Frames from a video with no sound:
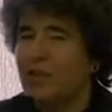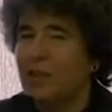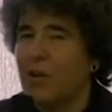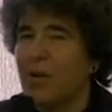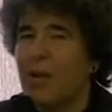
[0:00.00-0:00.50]

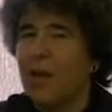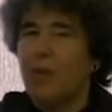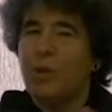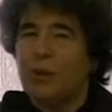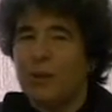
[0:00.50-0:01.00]
So
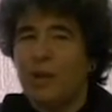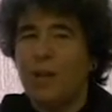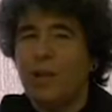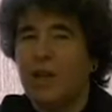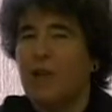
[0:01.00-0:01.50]
people
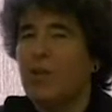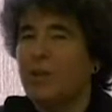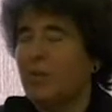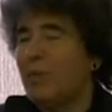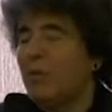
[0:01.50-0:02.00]
come and go, but
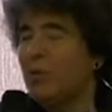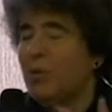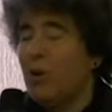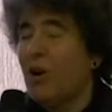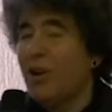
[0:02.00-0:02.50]
the people
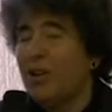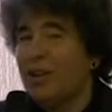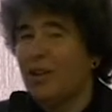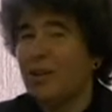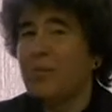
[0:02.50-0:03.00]
who are
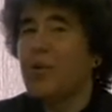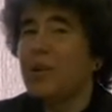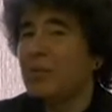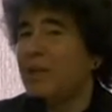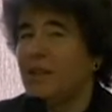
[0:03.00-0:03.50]
here
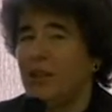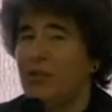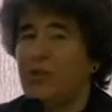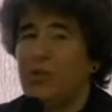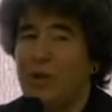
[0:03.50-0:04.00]
want to be here, and
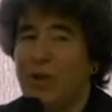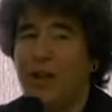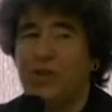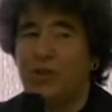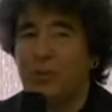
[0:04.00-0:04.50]
they're doing
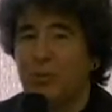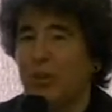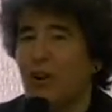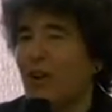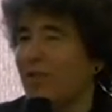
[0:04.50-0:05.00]
extra
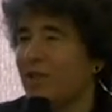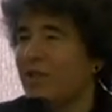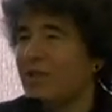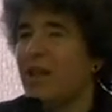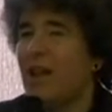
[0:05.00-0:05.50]
work,
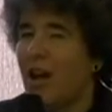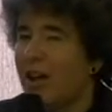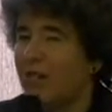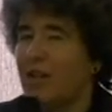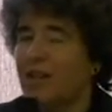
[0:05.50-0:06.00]
often
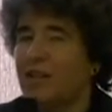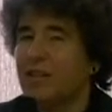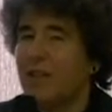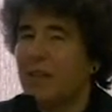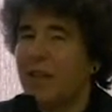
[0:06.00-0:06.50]
on a
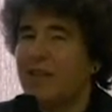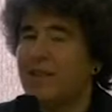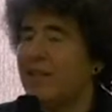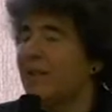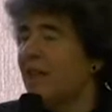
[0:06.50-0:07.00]
volunteer
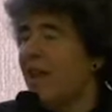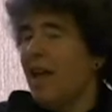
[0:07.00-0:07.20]
basis.